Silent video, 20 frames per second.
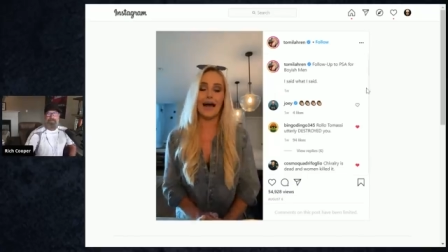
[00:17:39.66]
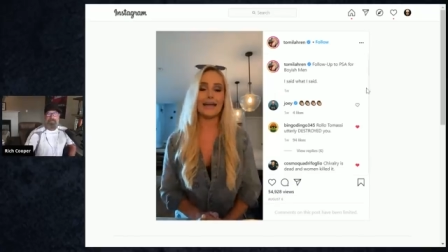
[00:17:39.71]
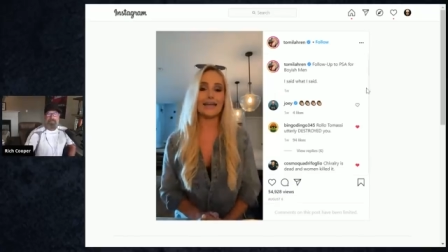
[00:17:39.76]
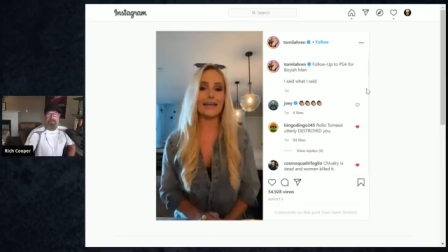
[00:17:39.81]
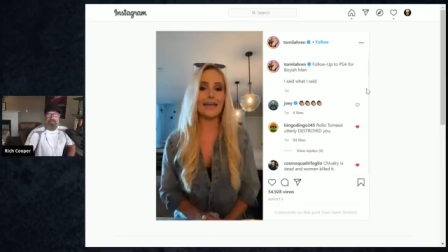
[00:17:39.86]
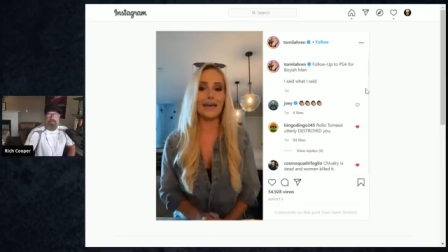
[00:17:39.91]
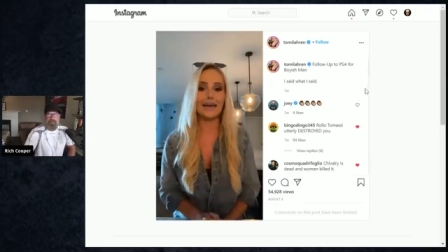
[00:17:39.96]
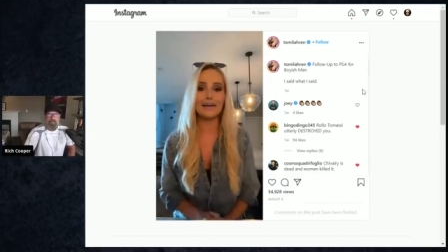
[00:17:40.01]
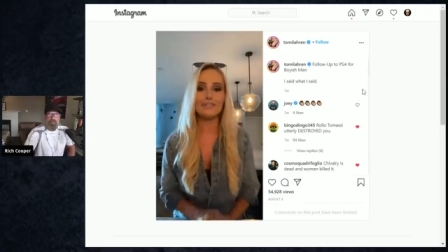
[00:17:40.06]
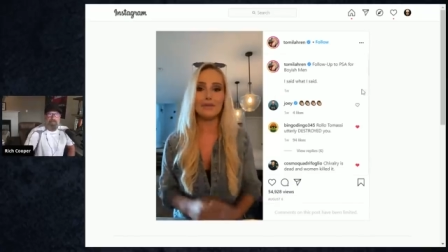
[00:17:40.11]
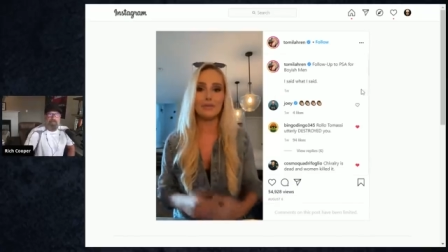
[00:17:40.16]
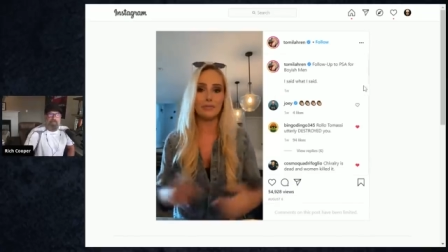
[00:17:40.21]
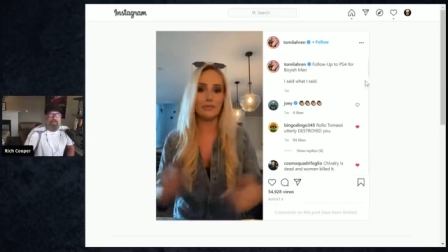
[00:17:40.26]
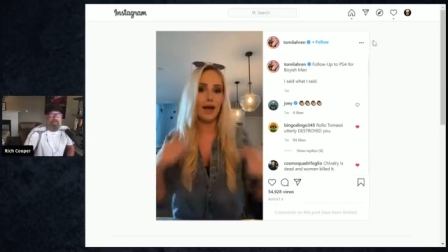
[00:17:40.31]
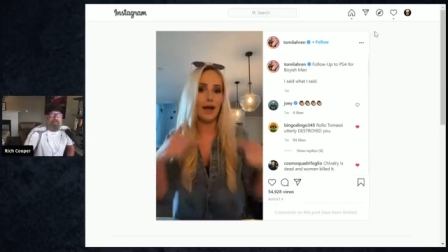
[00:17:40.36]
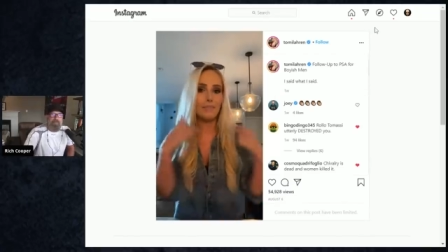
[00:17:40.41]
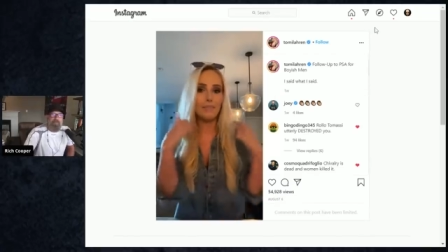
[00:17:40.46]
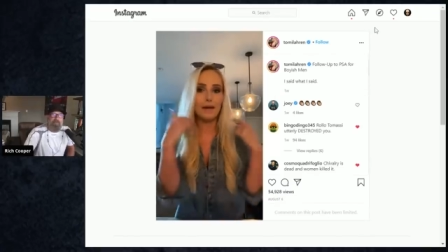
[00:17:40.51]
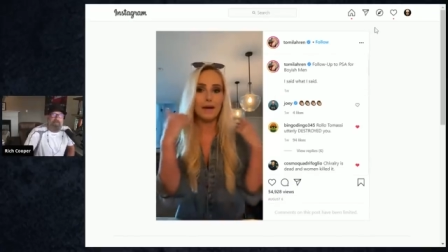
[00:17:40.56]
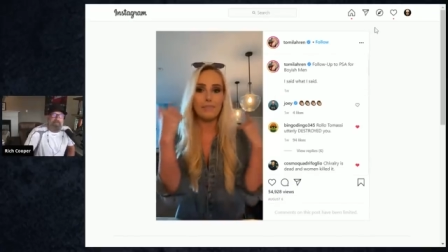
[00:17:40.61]
I can't even
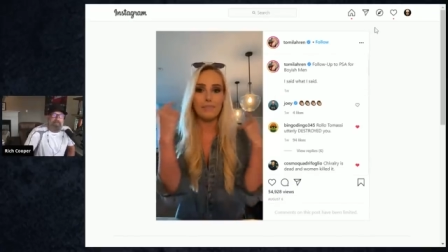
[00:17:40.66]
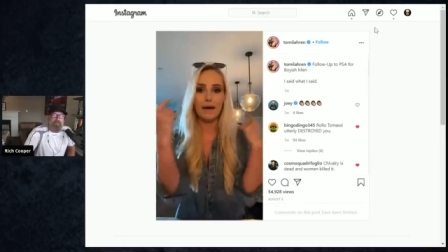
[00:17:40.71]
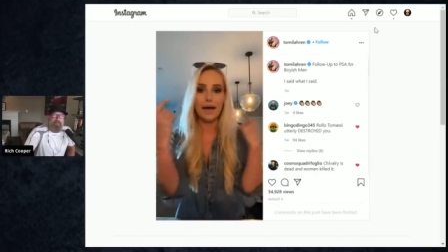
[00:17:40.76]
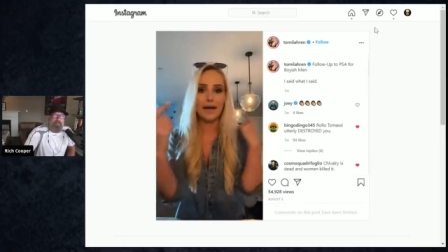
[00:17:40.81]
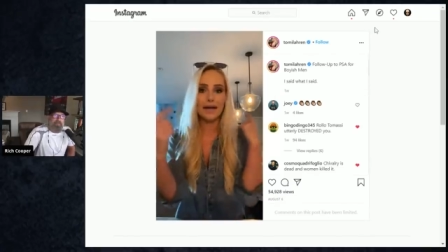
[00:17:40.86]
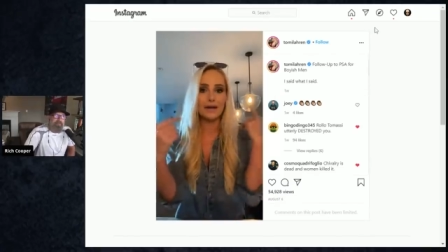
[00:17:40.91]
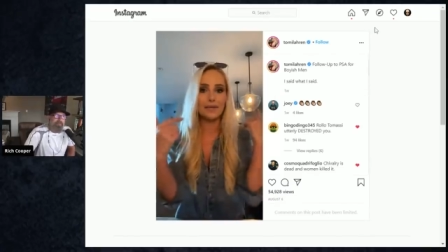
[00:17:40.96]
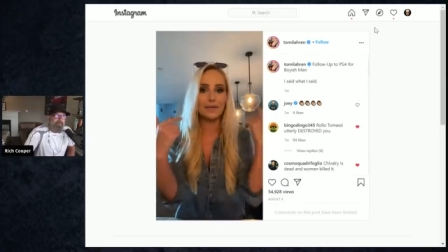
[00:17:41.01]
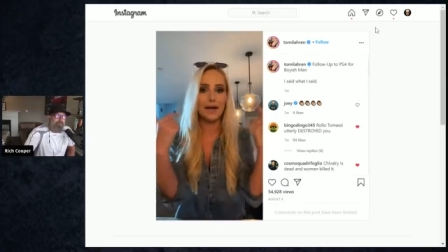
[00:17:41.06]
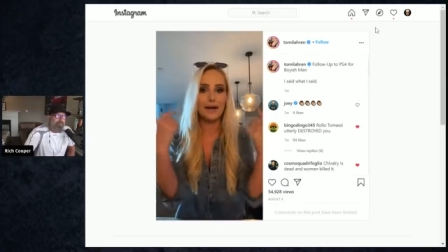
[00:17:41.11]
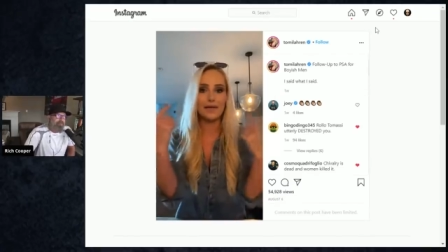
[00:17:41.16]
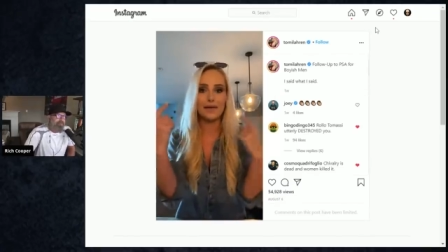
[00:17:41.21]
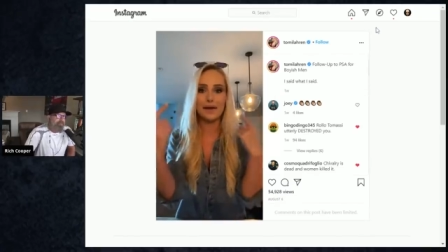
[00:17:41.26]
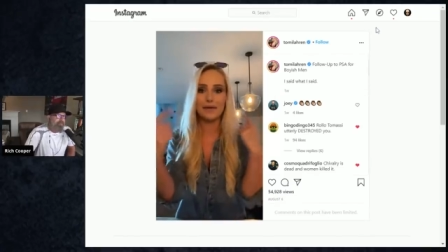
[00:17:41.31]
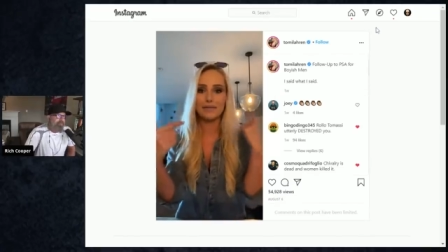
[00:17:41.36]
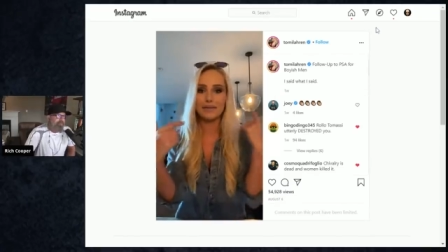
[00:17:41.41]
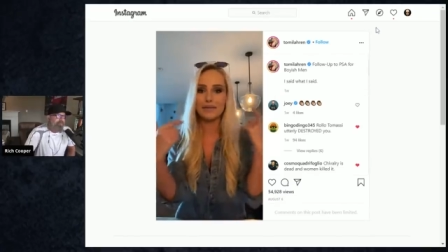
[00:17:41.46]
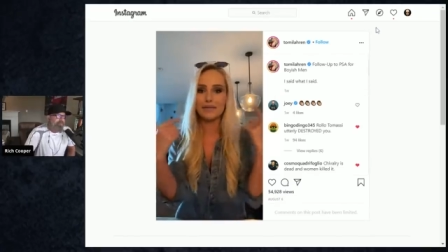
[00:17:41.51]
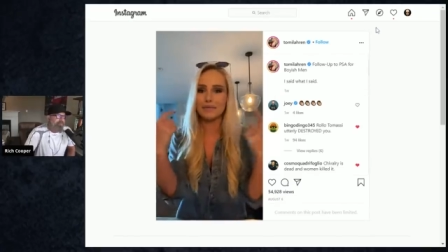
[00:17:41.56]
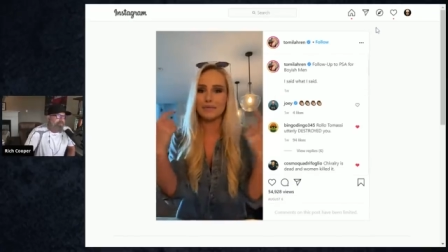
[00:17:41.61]
wrap my mind around
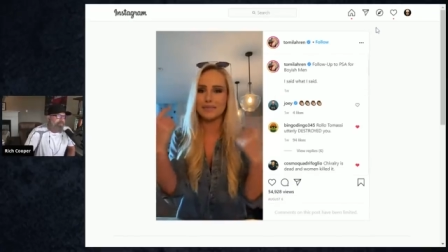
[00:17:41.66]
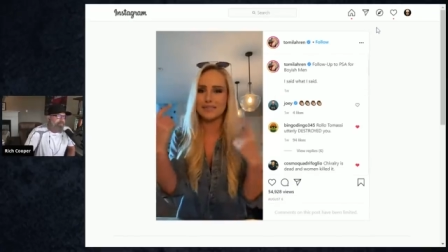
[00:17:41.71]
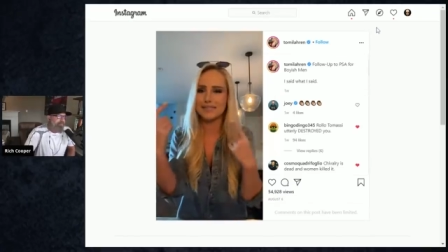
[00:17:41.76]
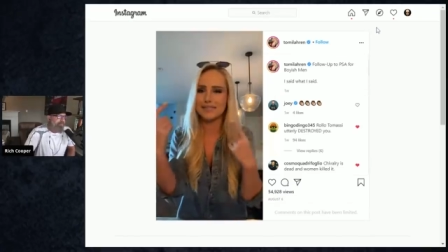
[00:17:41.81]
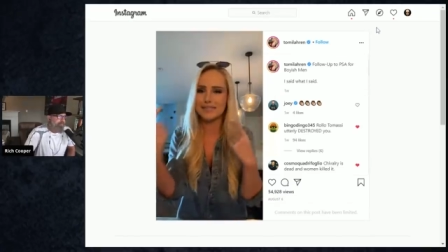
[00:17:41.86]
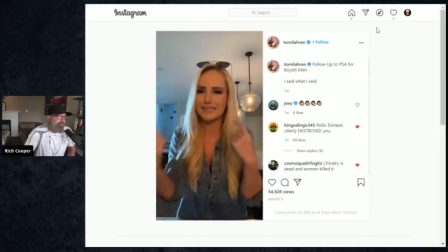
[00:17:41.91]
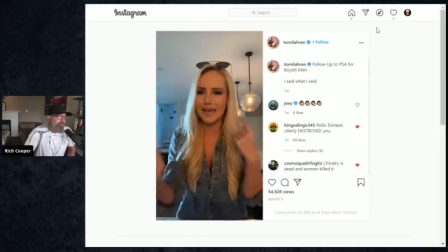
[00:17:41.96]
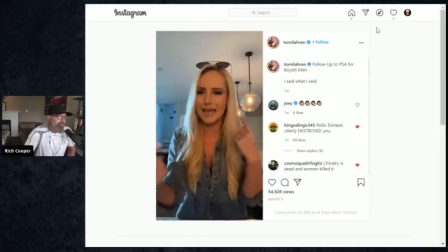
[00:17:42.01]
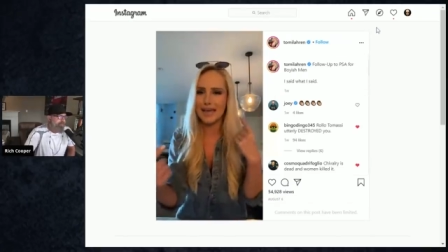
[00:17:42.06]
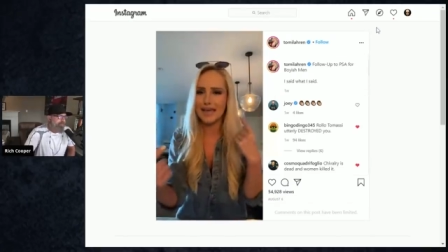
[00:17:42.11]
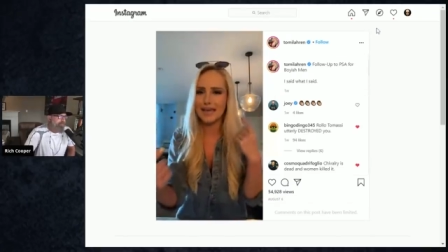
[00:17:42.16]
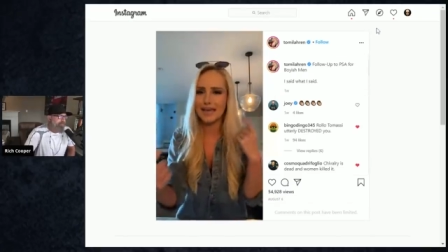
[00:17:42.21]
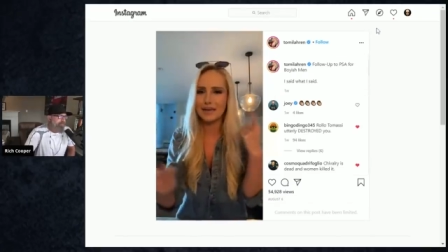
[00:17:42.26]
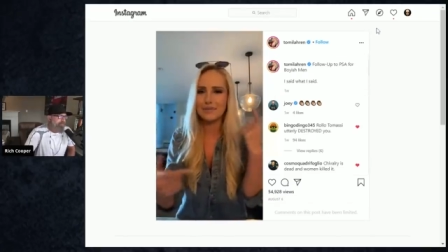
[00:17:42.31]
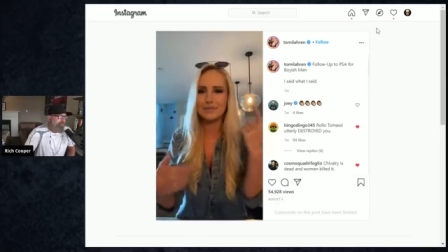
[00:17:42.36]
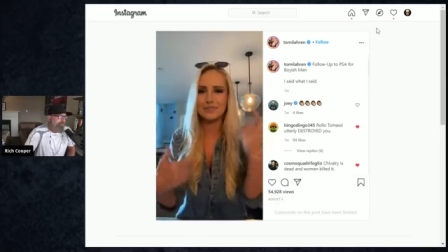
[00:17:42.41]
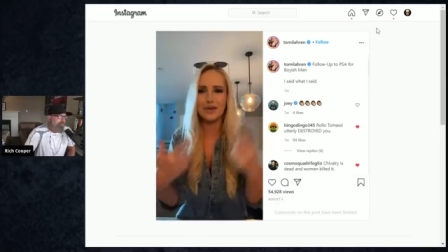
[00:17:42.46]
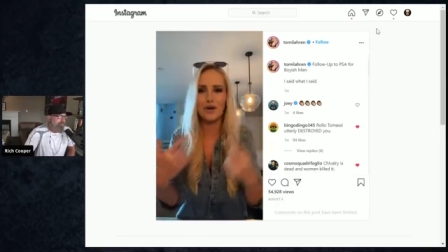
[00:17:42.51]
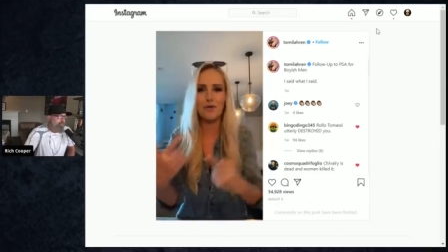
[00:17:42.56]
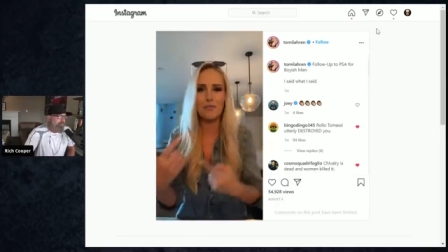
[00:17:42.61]
how anyone say it
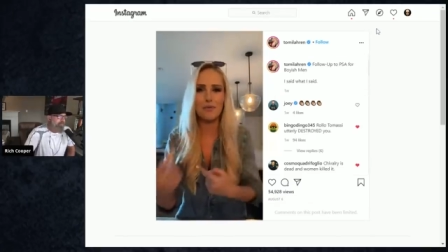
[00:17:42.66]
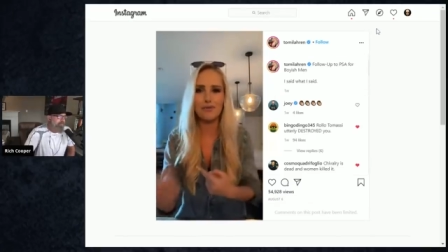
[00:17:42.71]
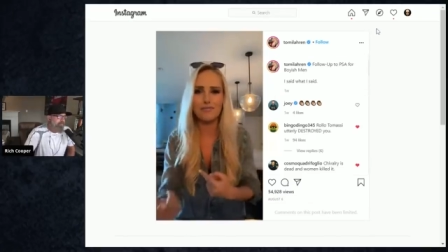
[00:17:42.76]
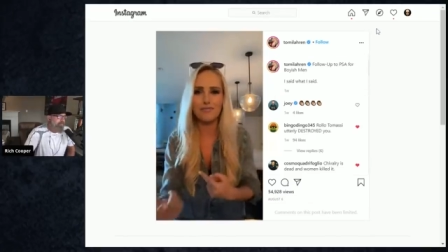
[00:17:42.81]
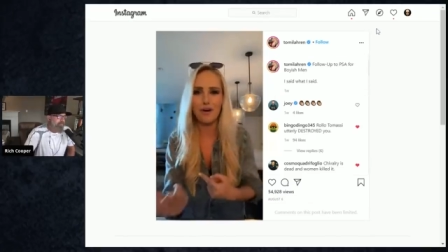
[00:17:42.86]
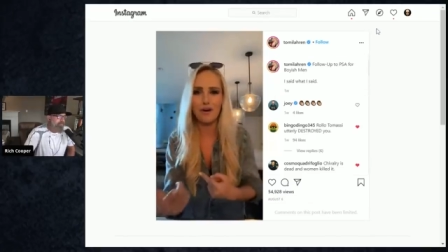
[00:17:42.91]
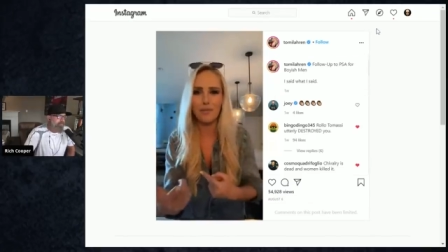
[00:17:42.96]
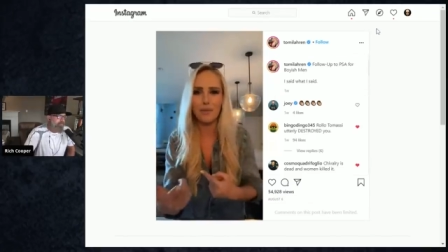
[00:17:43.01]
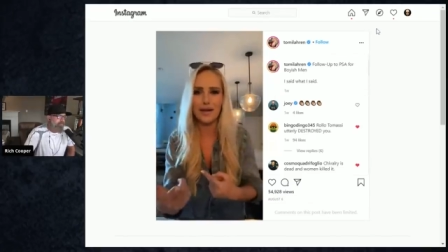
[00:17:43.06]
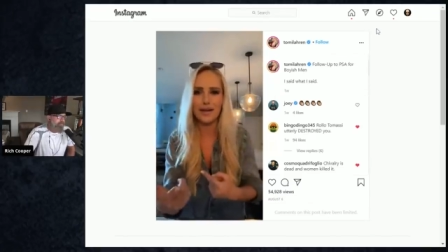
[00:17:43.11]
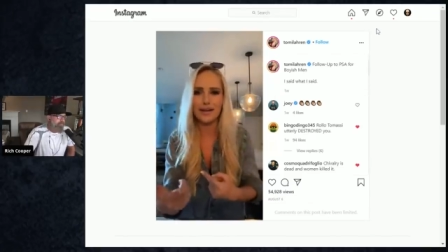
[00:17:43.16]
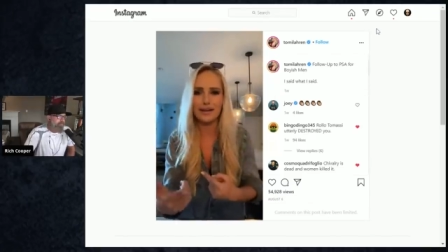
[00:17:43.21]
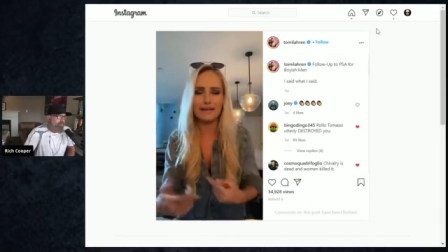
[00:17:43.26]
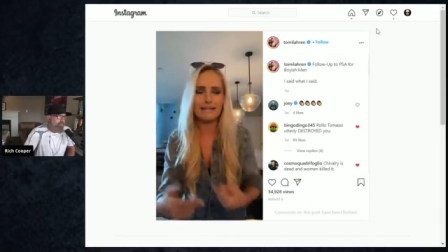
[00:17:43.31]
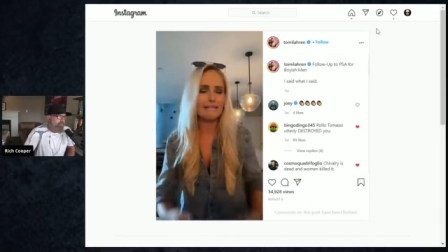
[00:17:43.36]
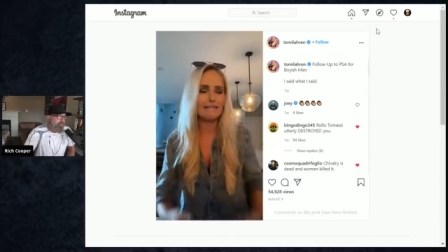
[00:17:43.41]
was homophobic.